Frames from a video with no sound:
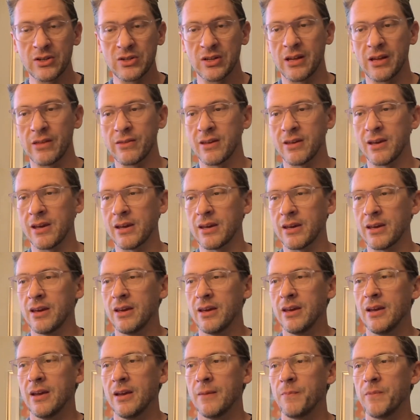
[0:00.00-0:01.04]
And I think
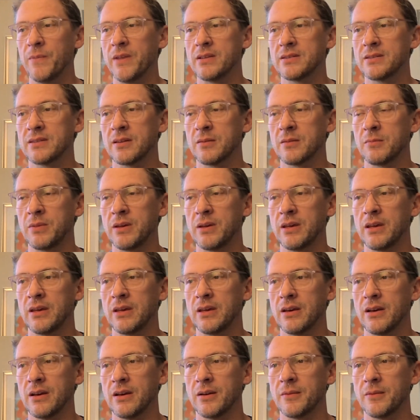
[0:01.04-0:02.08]
it's going to be
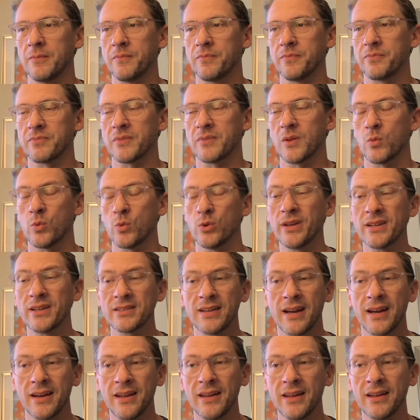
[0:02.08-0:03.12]
really exciting.